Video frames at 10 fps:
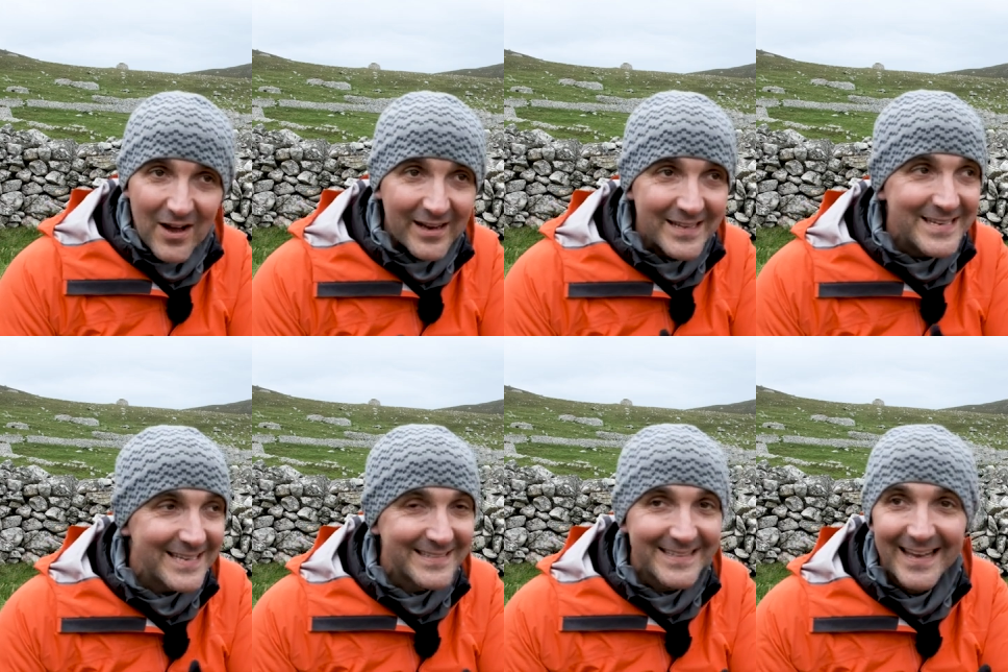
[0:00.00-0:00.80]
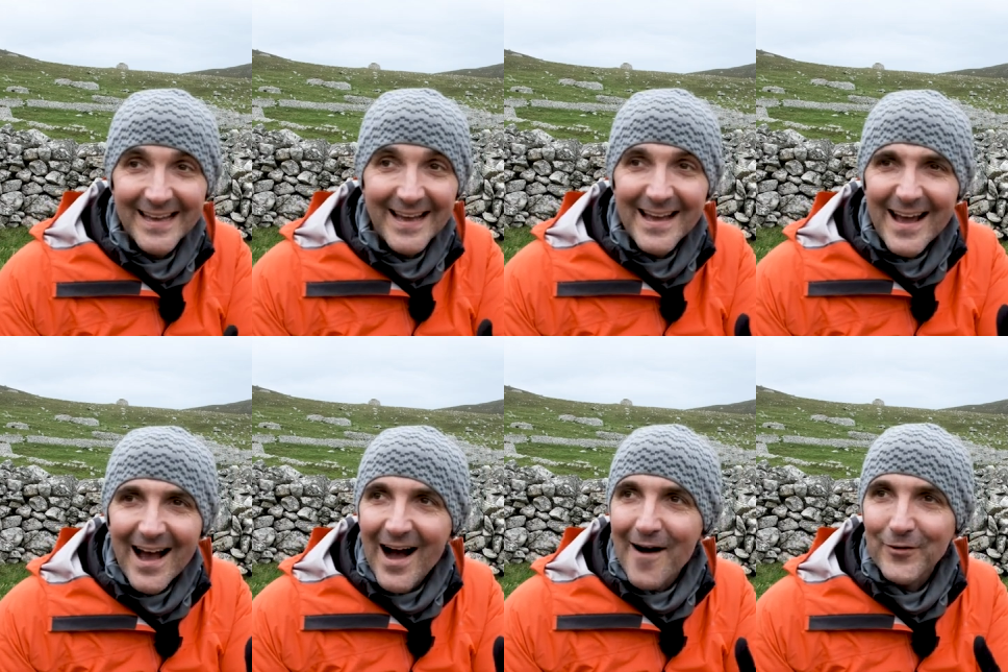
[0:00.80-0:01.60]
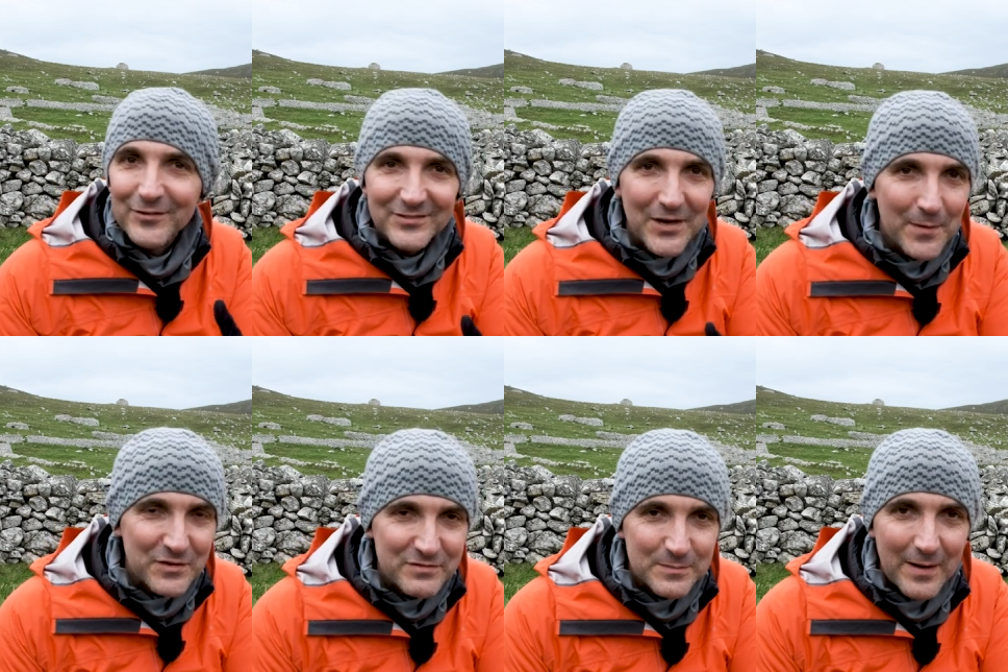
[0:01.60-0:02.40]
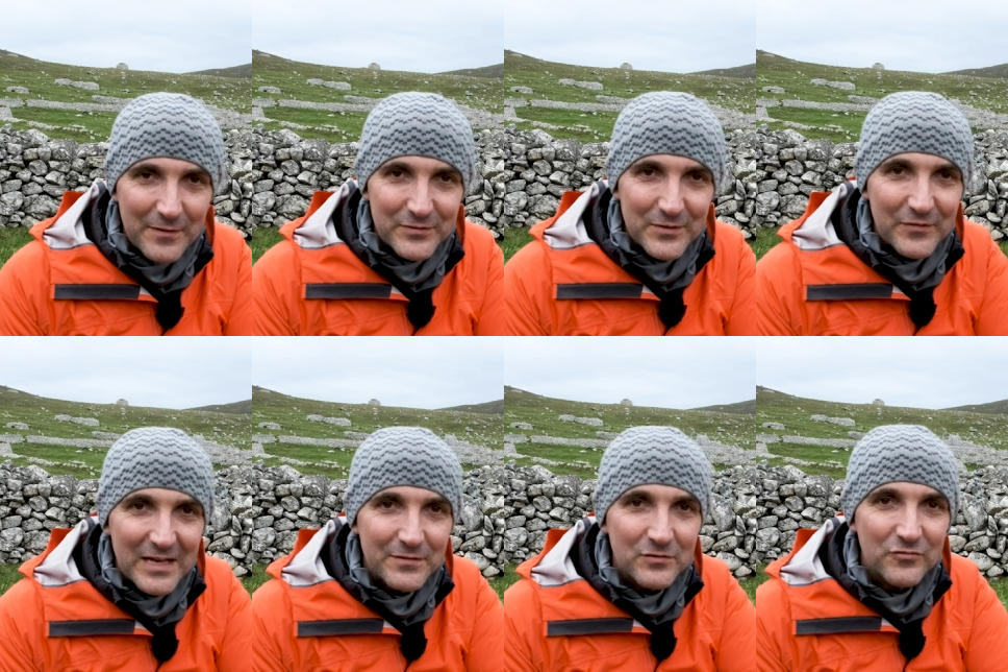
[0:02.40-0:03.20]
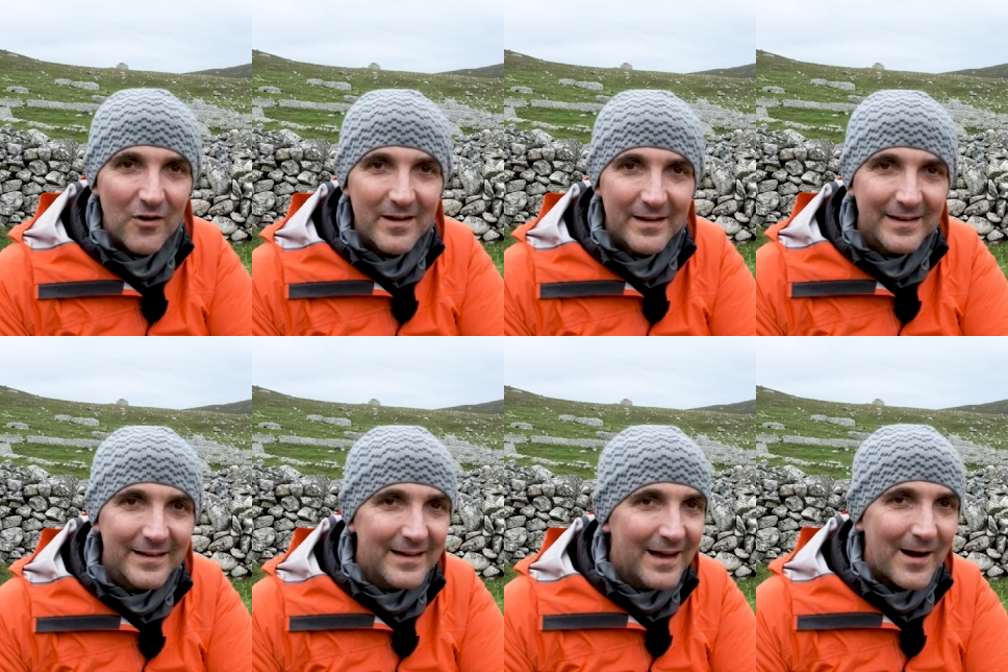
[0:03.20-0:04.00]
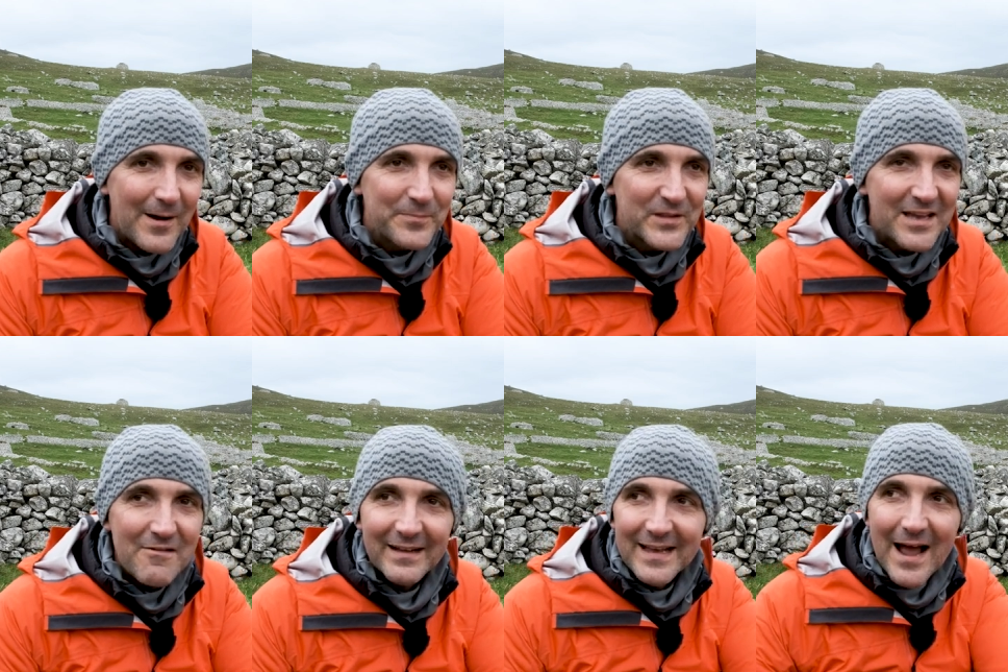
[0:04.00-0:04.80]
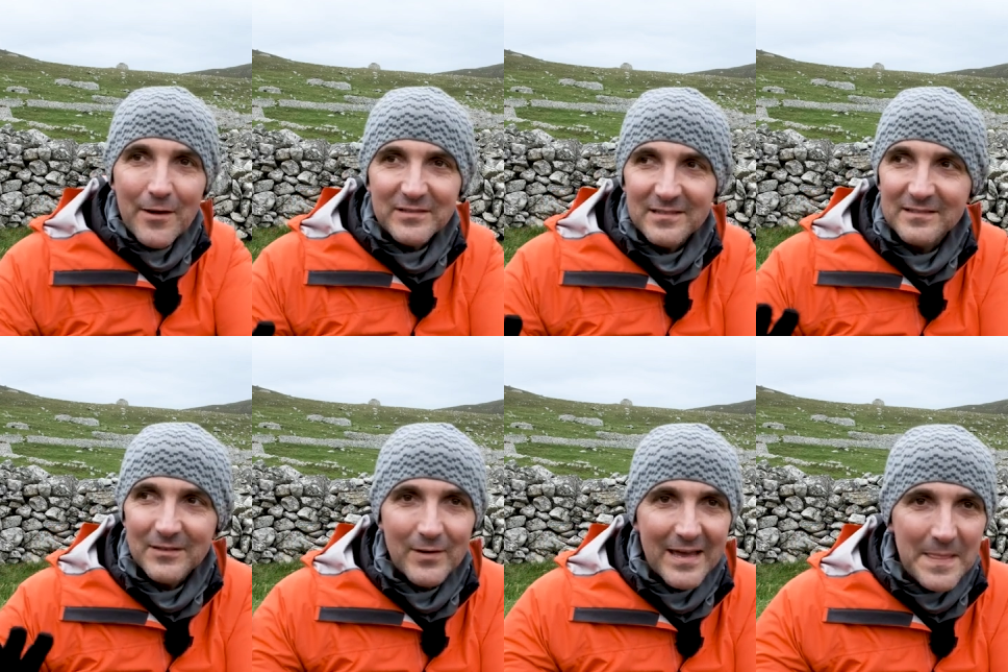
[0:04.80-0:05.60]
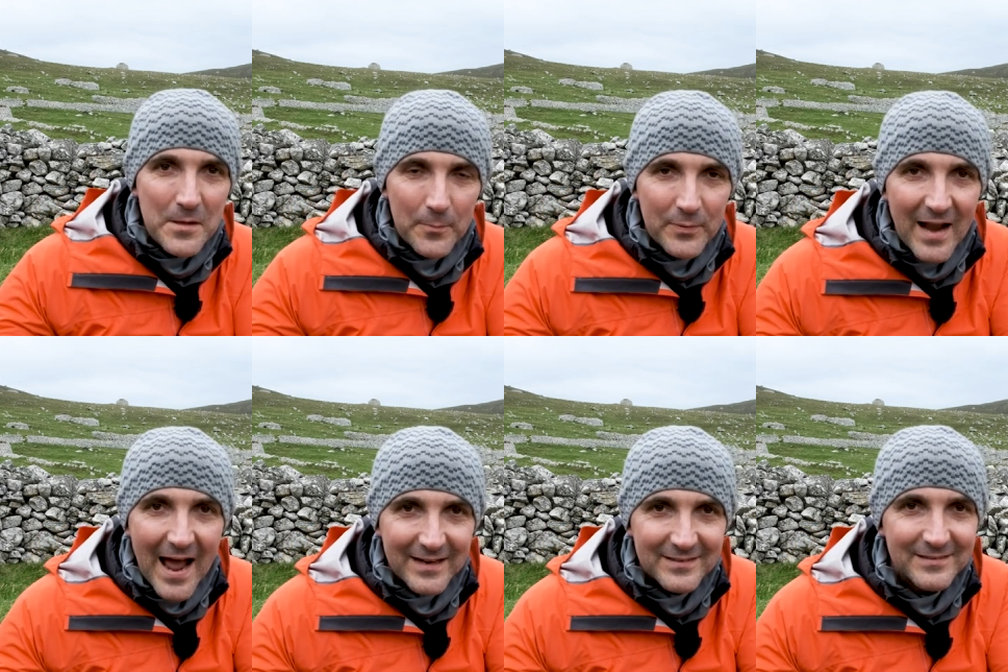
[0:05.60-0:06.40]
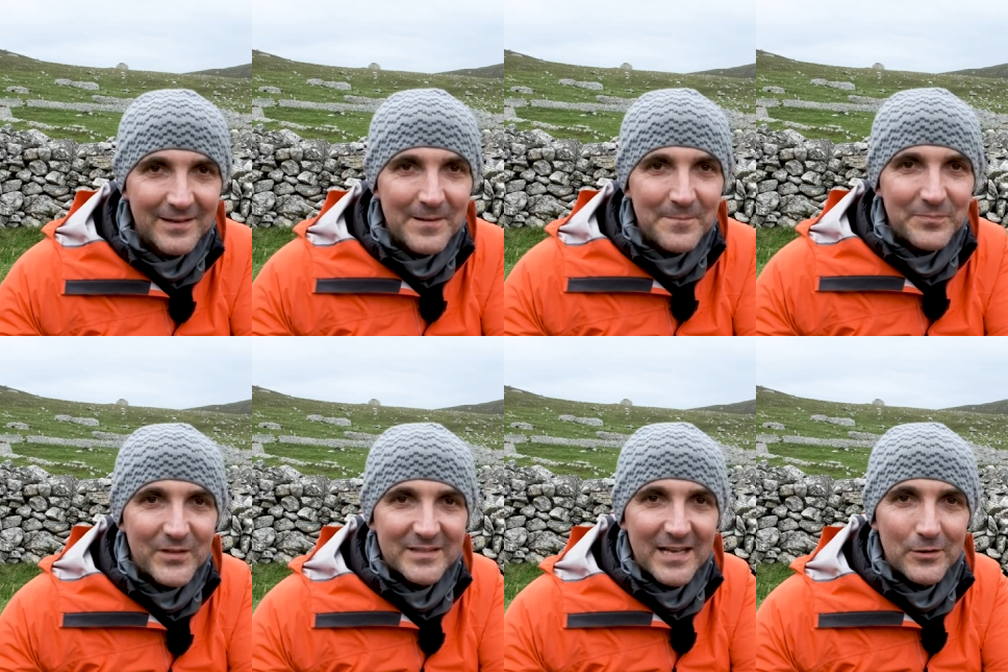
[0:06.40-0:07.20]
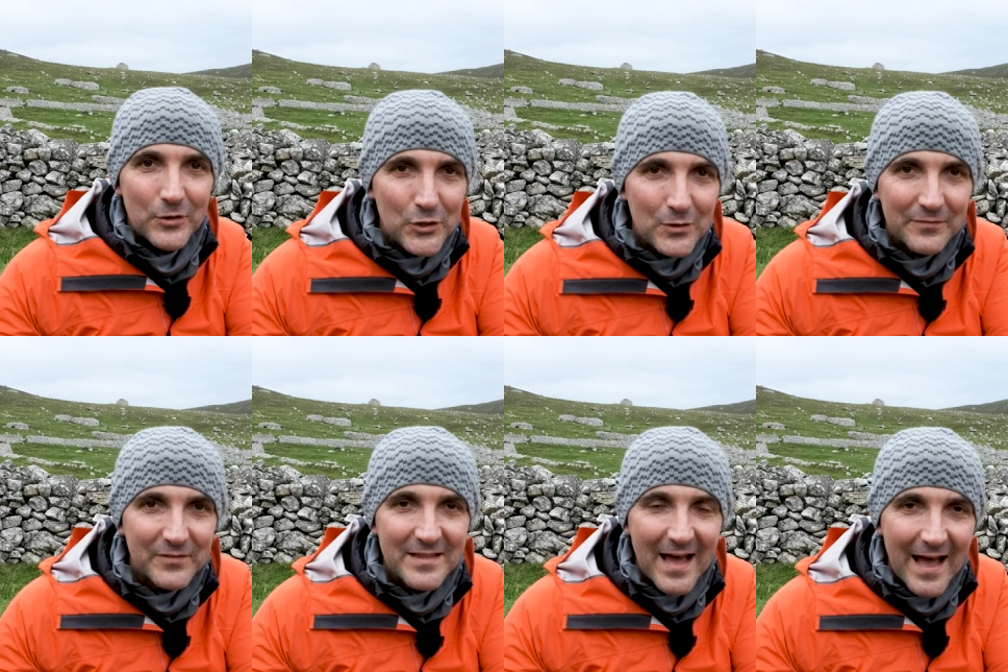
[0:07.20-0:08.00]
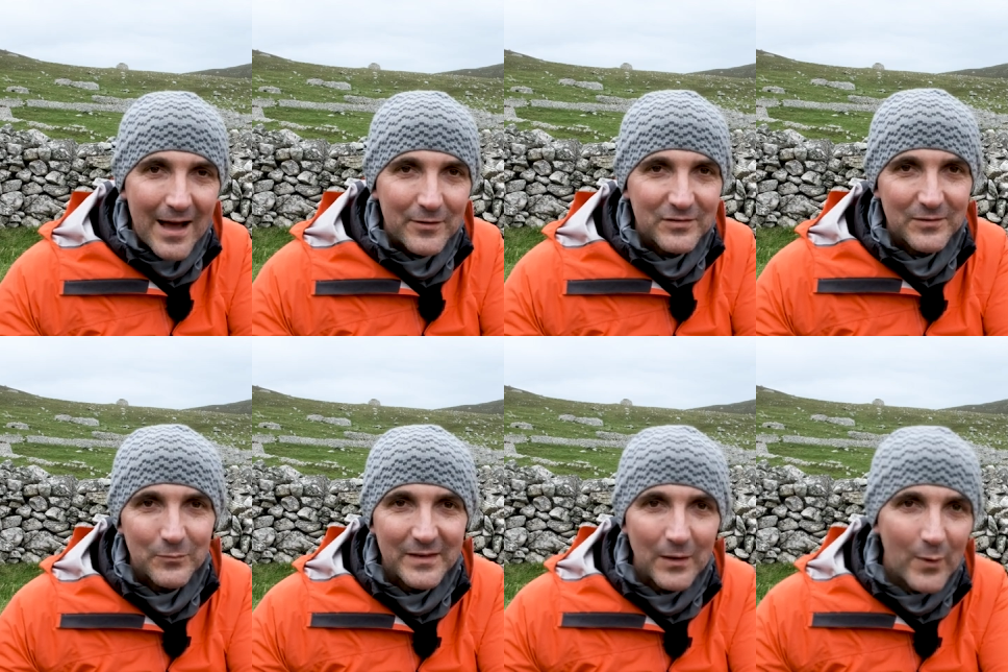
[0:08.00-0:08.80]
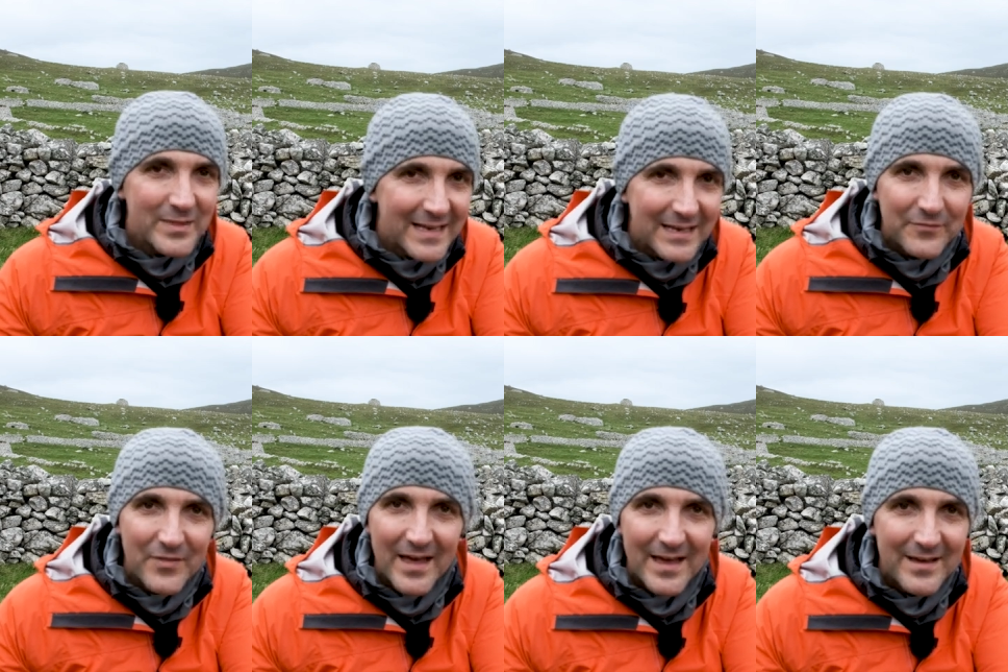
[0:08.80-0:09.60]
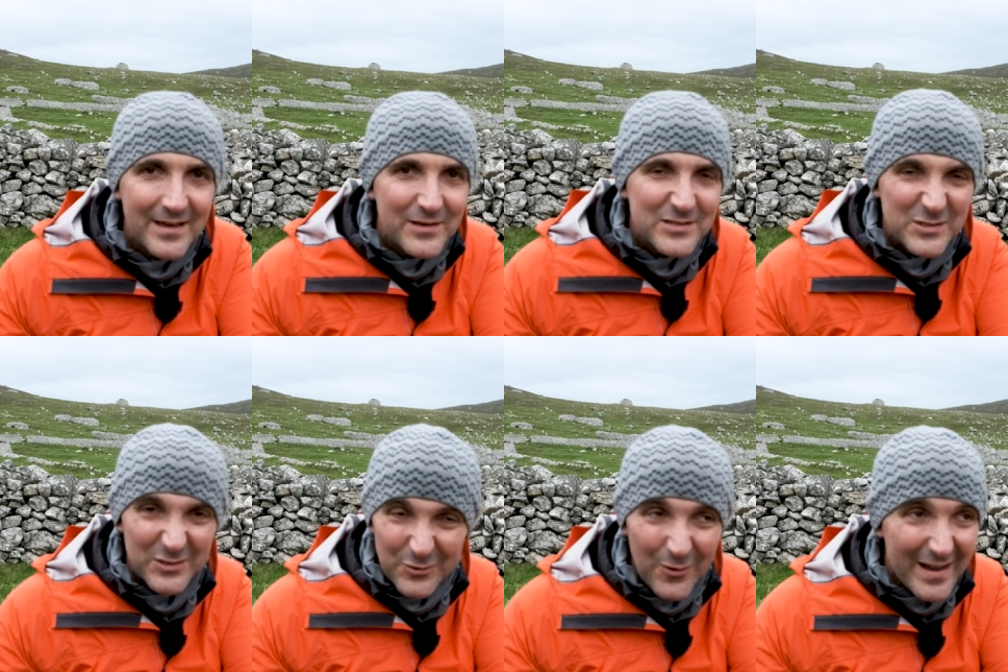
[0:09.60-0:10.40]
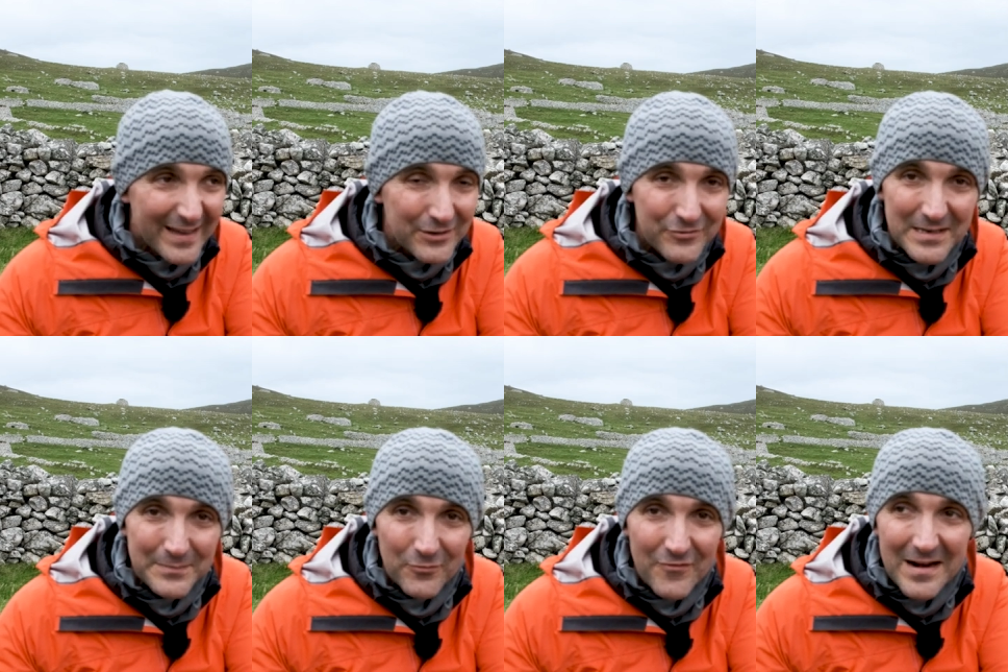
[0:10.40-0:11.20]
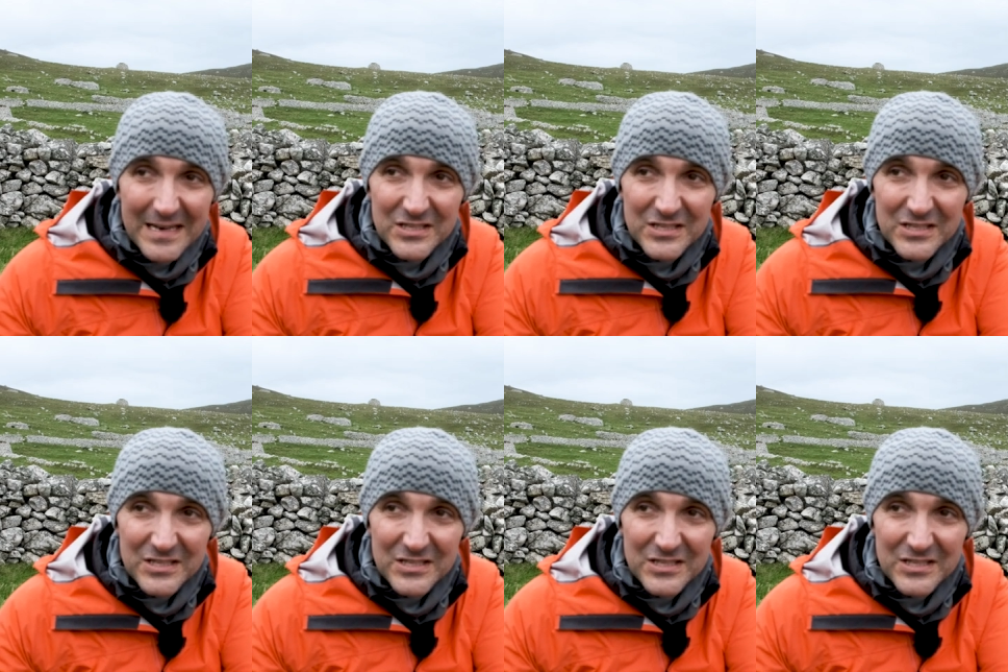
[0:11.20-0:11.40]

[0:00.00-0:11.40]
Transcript: I can just I've got so much respect for them for even trying. Um, the derelict houses are still here and there are plaques that tell you who lived in that house and you know when they lived there. It's quite incredible, really.